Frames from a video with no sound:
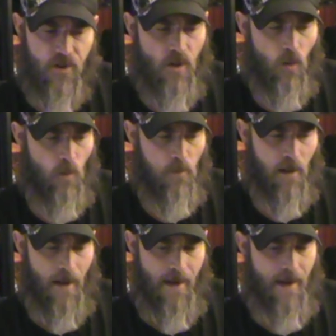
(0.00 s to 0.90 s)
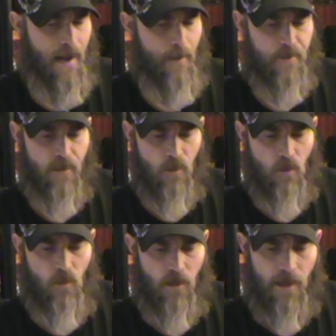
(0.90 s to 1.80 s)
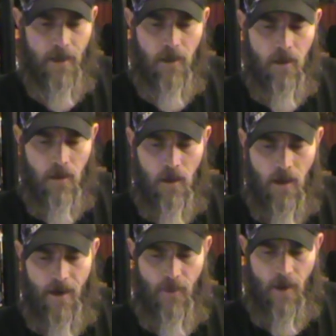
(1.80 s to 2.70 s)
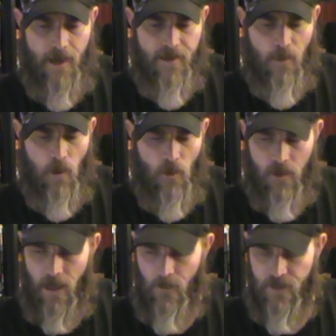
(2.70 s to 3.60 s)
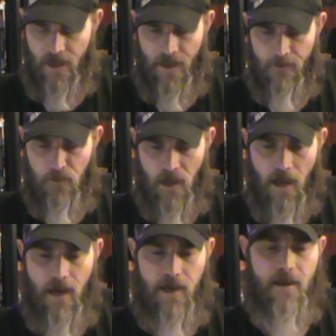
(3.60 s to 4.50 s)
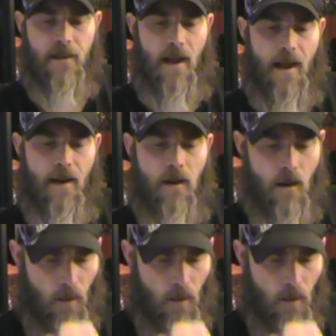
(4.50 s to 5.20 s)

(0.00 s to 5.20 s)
Solo play, absolutely. And unlike some other games that I have played that